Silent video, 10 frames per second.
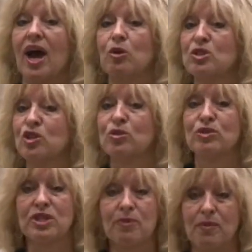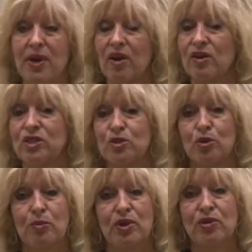I was losing my marriage
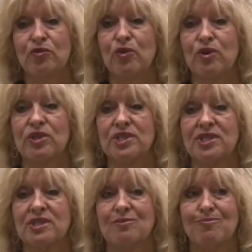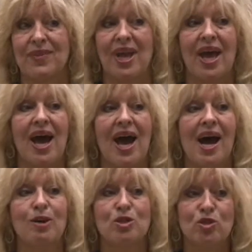through a bitter divorce.
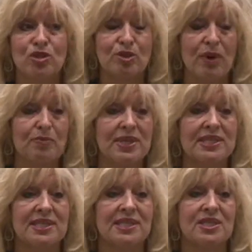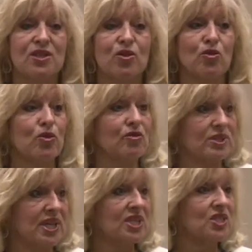I was losing my business through a
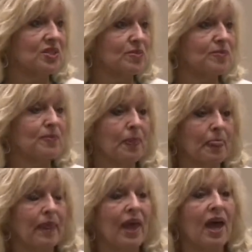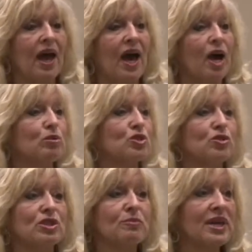recession. I was
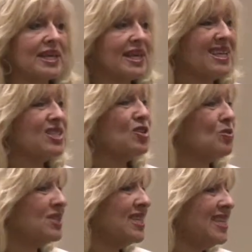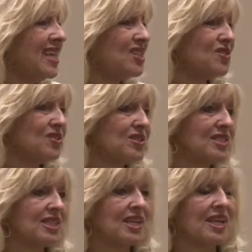losing my kids who were
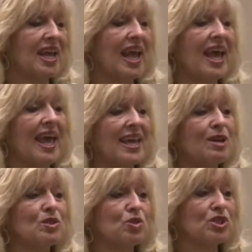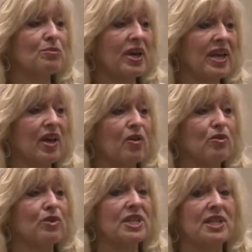teenagers. And I was losing my
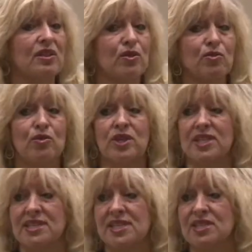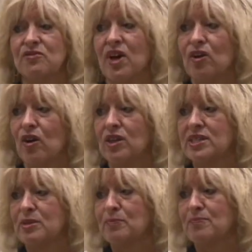health through the, through the disease of
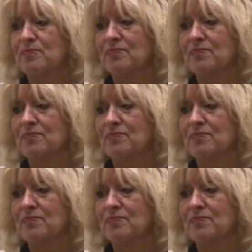alcoholism.